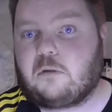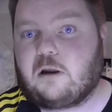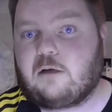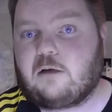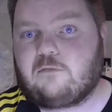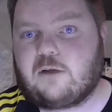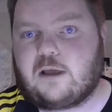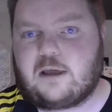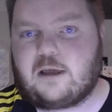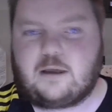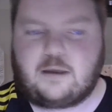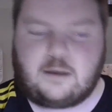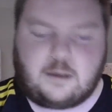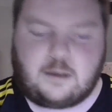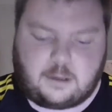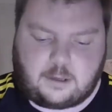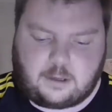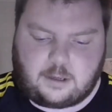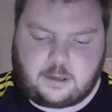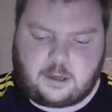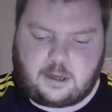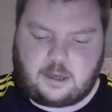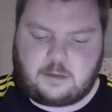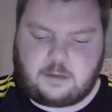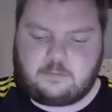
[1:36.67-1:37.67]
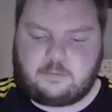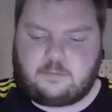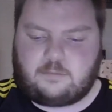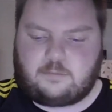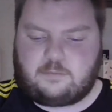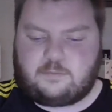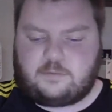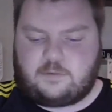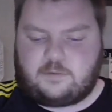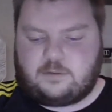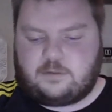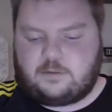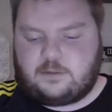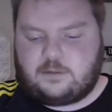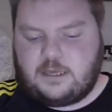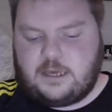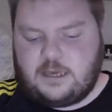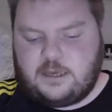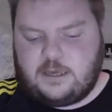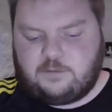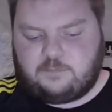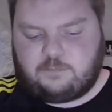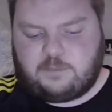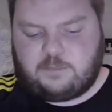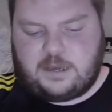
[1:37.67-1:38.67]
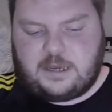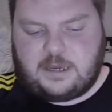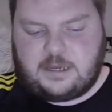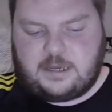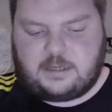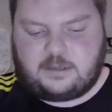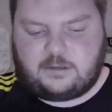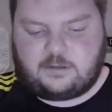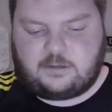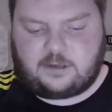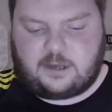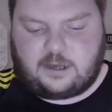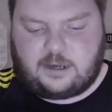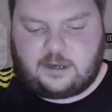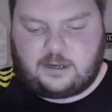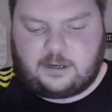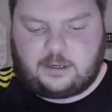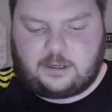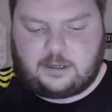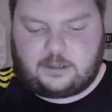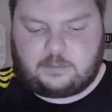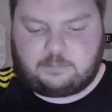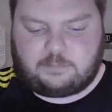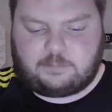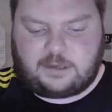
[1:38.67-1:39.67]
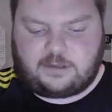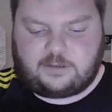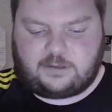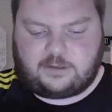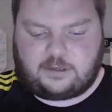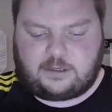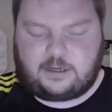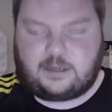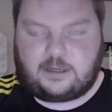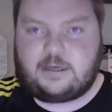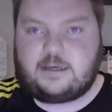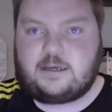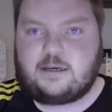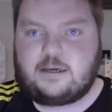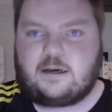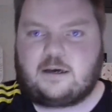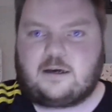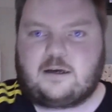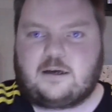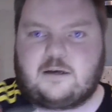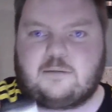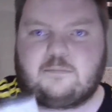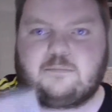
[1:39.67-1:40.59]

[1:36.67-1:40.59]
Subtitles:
Lovely. These beans are basically